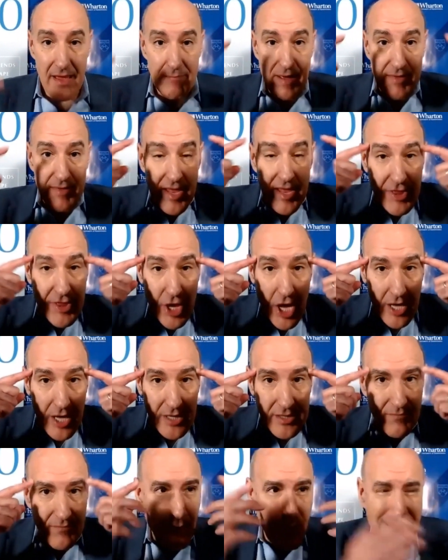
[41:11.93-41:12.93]
But they
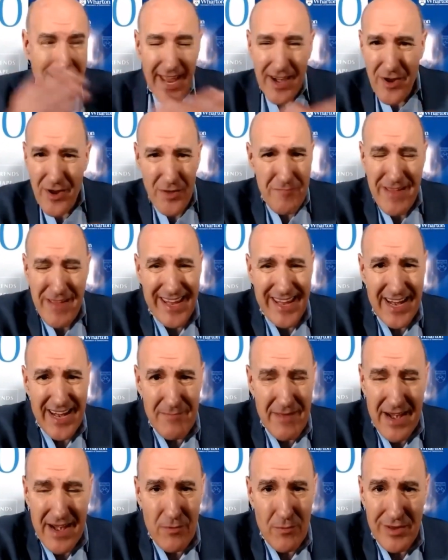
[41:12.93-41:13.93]
thought we cannot make
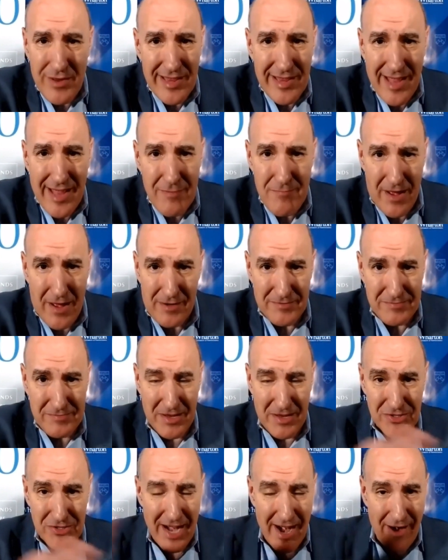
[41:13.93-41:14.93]
any money with light bulbs
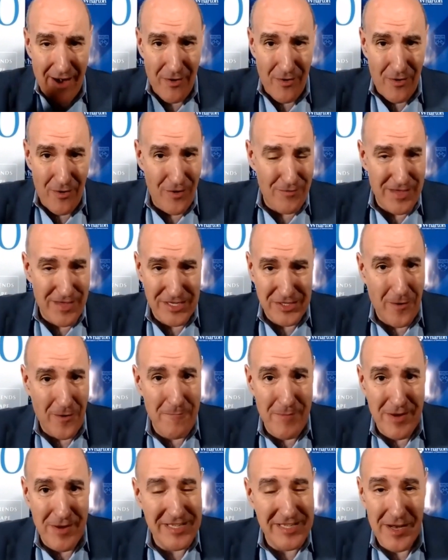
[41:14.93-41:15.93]
because there are all of these
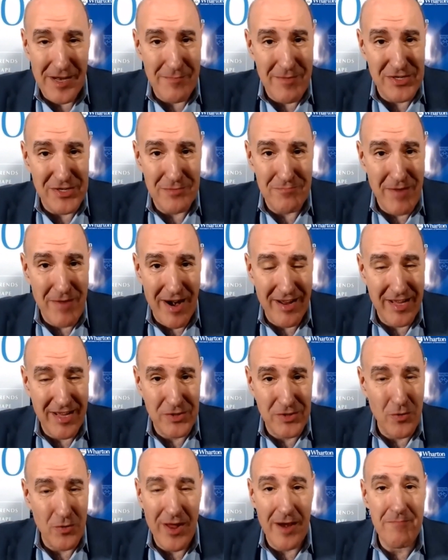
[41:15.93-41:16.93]
companies in emerging
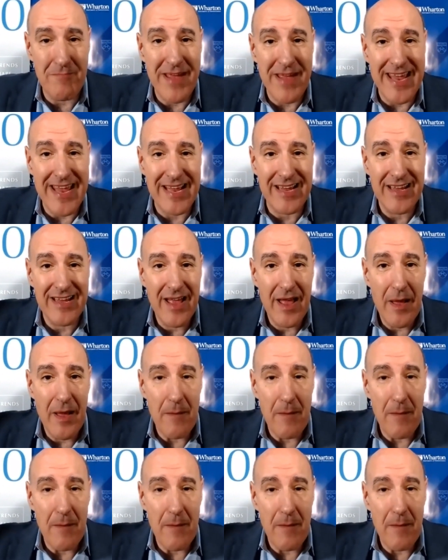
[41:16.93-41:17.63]
markets who can make